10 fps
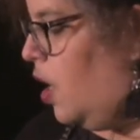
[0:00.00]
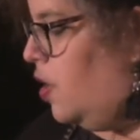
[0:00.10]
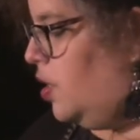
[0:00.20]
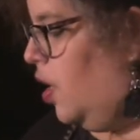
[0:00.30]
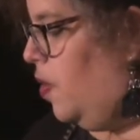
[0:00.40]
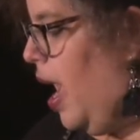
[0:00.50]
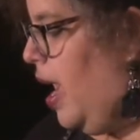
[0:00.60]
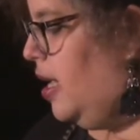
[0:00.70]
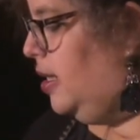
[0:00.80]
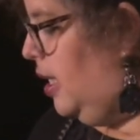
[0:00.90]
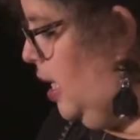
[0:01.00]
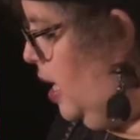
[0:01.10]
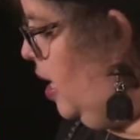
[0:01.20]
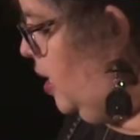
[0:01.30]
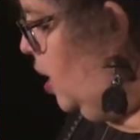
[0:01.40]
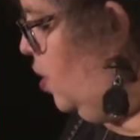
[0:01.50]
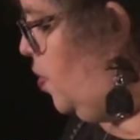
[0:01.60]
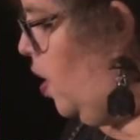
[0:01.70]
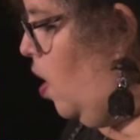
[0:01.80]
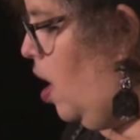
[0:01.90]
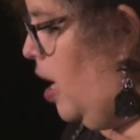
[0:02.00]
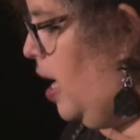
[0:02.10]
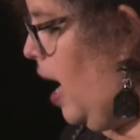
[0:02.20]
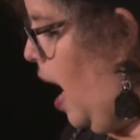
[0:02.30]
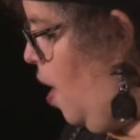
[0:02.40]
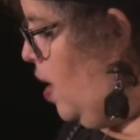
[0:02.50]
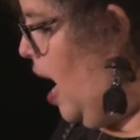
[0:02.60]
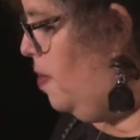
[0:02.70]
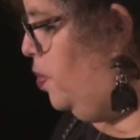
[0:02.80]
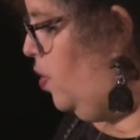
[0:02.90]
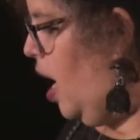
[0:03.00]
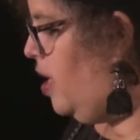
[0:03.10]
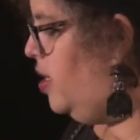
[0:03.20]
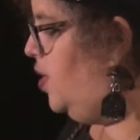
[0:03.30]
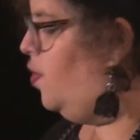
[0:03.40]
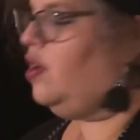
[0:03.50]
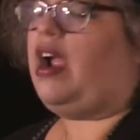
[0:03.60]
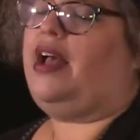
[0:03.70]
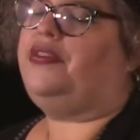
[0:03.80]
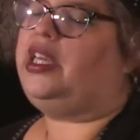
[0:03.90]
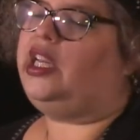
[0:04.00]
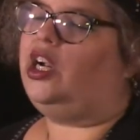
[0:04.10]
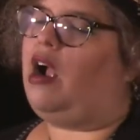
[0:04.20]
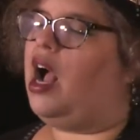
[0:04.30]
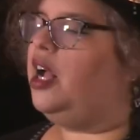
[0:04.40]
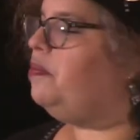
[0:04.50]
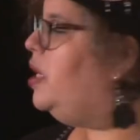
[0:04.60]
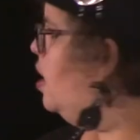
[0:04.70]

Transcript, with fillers: So as the years went on out at Boone Island, this photograph here um,